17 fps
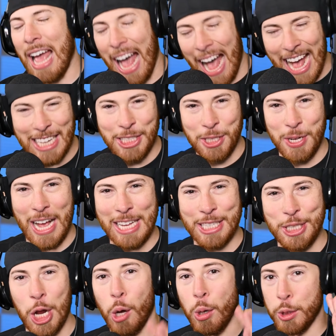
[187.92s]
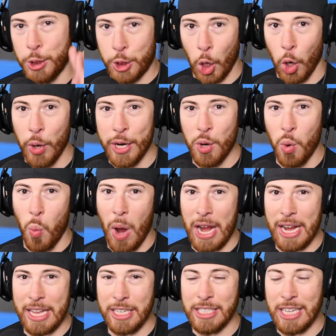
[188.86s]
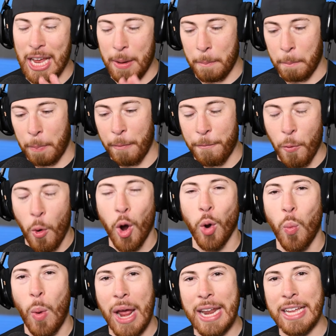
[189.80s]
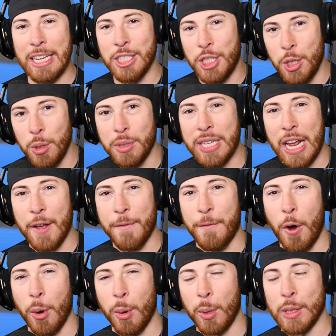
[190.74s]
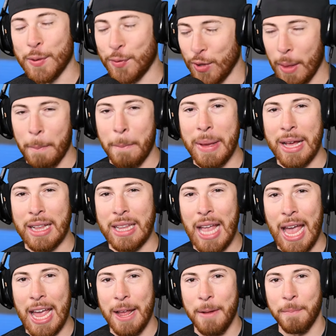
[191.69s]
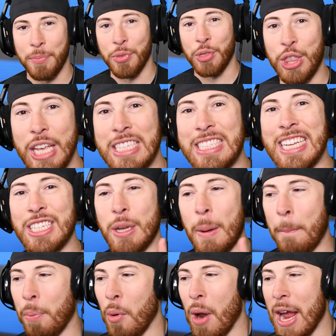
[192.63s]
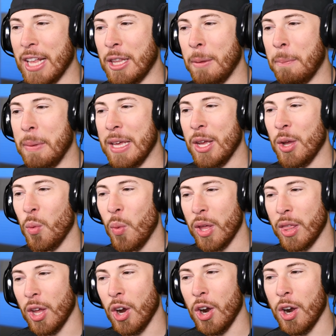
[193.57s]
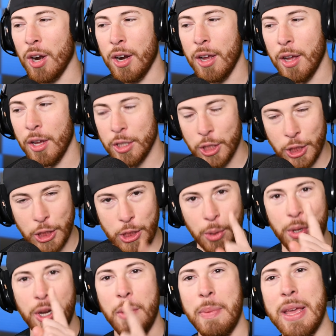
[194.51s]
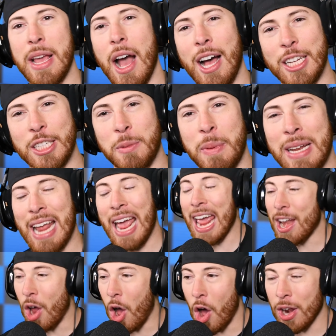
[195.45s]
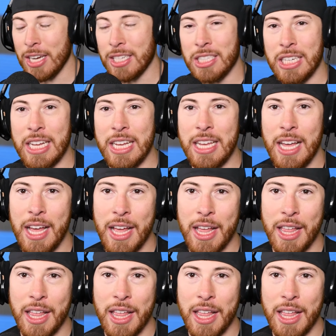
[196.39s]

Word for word: As you guys know, during weddings and before weddings, you take photos for the big day. This is a bride-to-be with her soon-to-be husband. And honestly,